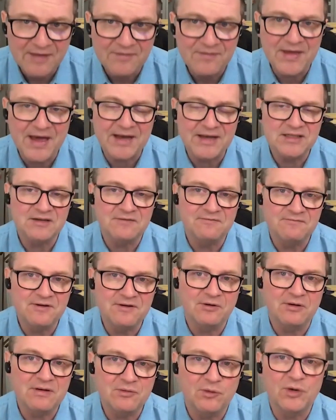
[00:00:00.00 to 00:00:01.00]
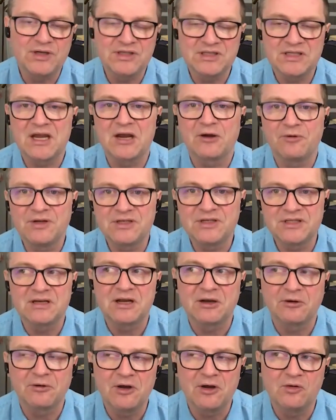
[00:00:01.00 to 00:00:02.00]
That is a very, very scary
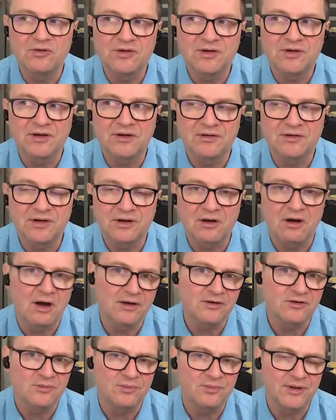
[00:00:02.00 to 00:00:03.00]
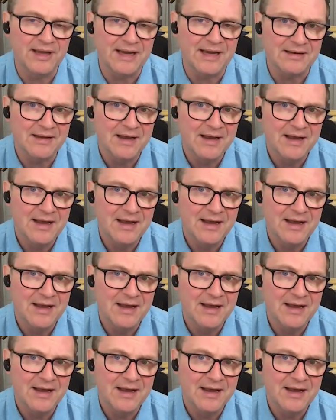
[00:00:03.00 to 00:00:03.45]
scenario to contemplate.